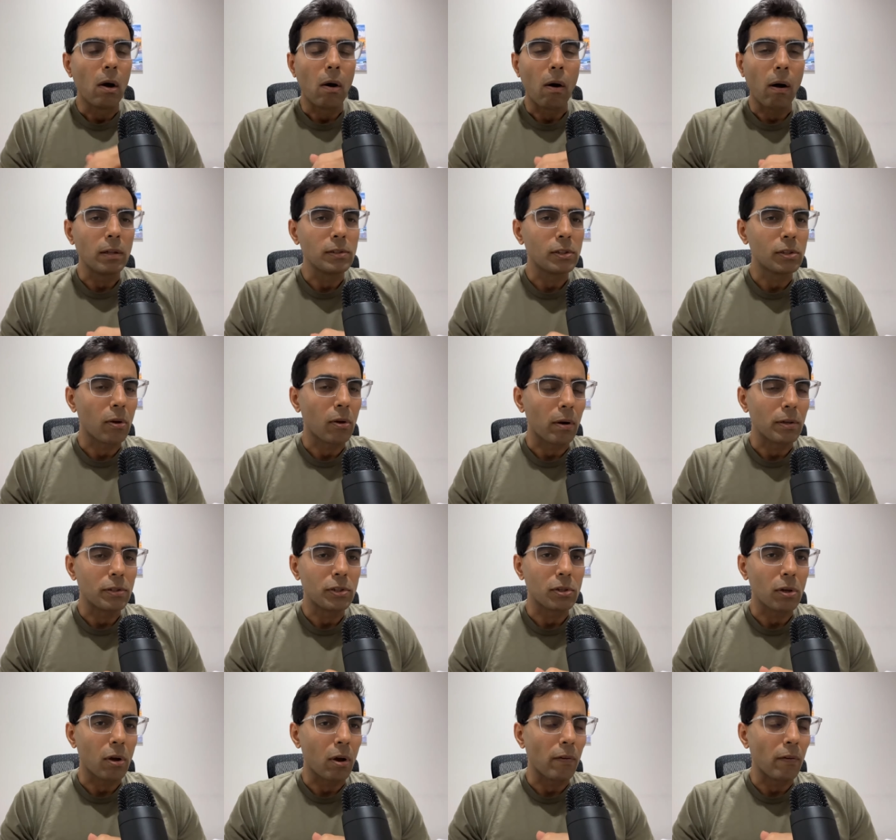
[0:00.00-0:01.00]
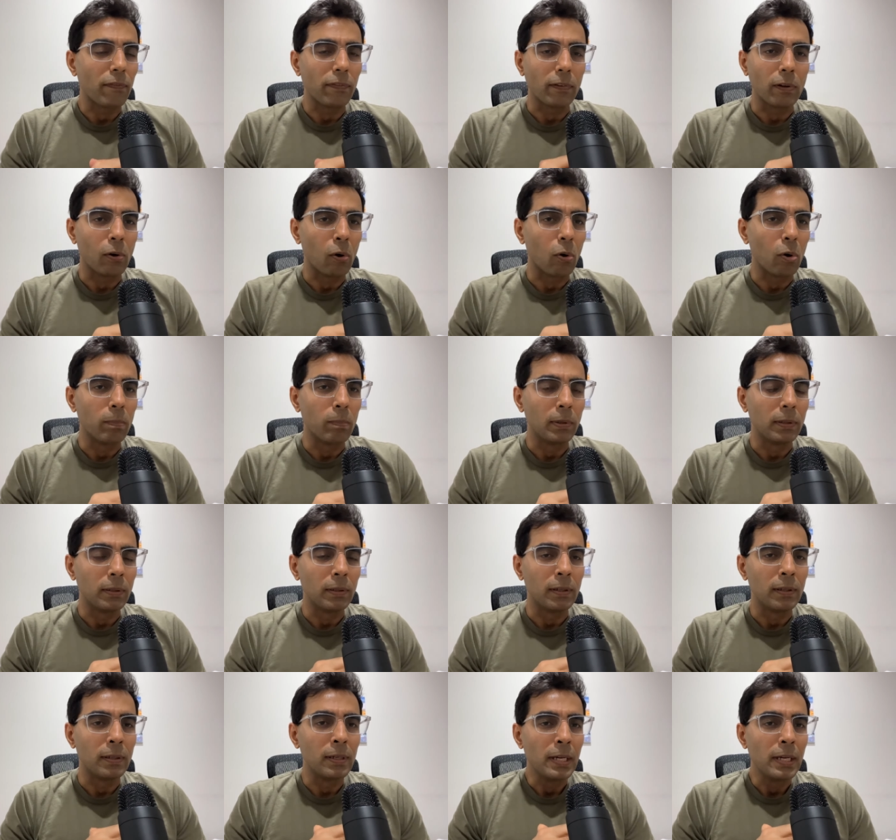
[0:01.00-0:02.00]
all sorts of
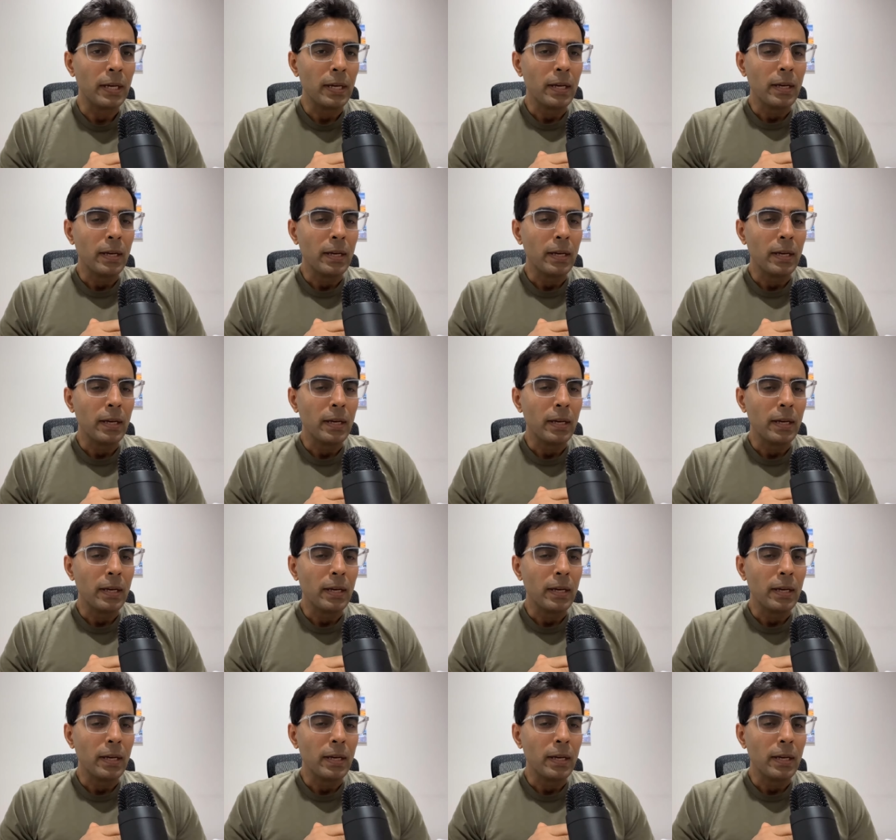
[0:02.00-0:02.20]
global